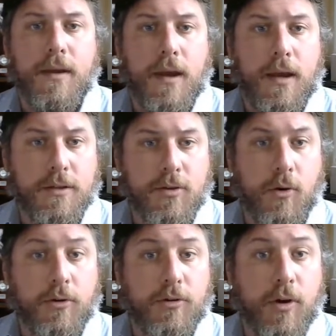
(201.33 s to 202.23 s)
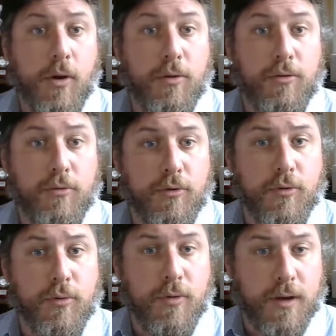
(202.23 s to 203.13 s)
And it's going to go
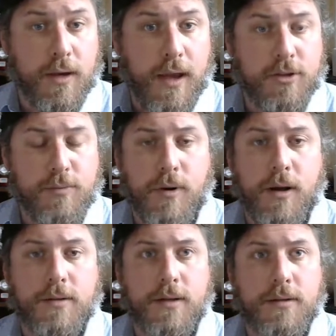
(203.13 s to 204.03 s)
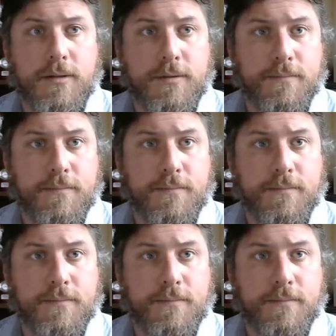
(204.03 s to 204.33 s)
through the connection process.